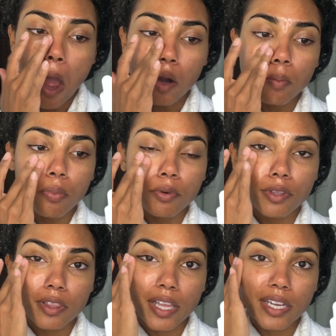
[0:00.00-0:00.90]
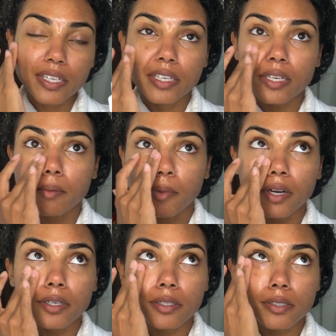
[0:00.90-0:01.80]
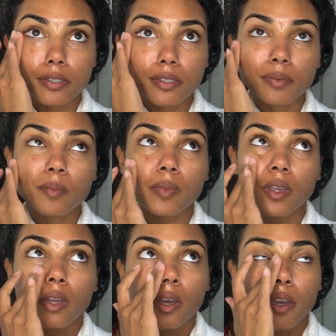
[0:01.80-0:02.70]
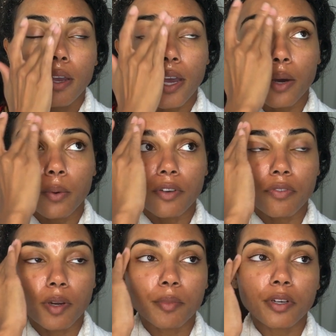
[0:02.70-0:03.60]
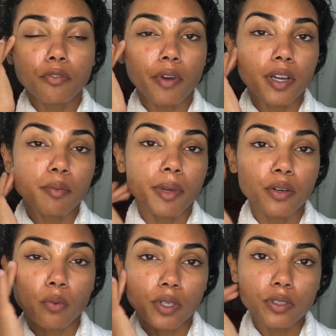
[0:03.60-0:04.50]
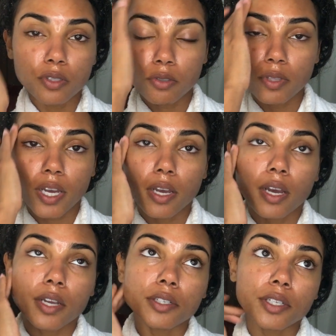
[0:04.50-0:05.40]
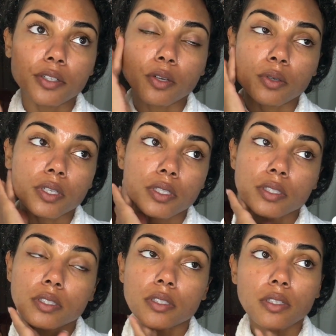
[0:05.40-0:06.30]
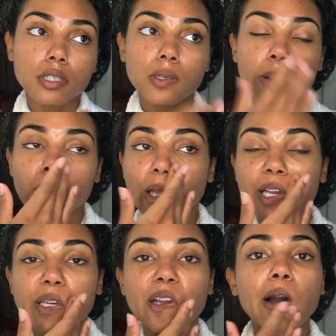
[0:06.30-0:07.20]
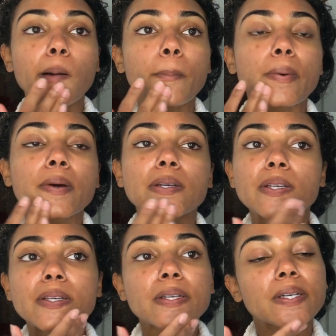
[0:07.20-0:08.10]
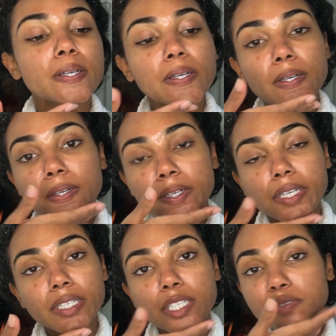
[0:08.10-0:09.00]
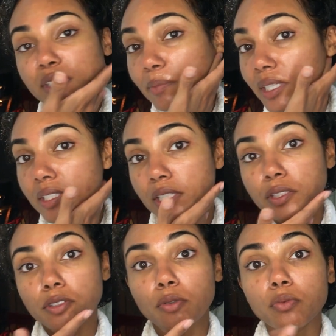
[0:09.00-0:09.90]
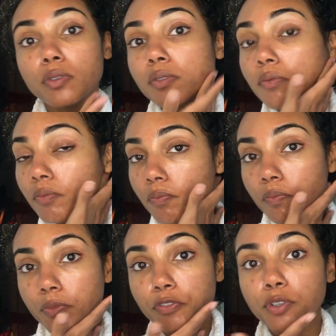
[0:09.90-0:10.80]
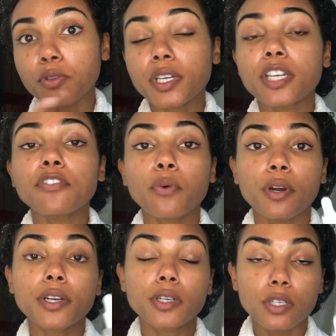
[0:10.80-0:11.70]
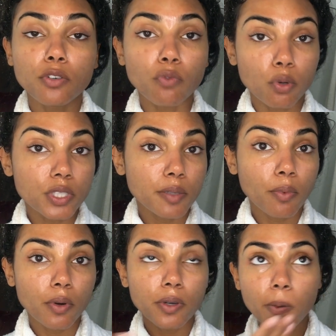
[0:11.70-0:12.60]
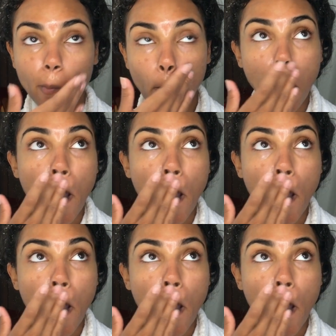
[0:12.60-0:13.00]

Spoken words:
help with lightening marks. However, I'm gonna recommend one too that I did notice it lightening up and evening my skin tone. If you're looking for a good rosehip oil,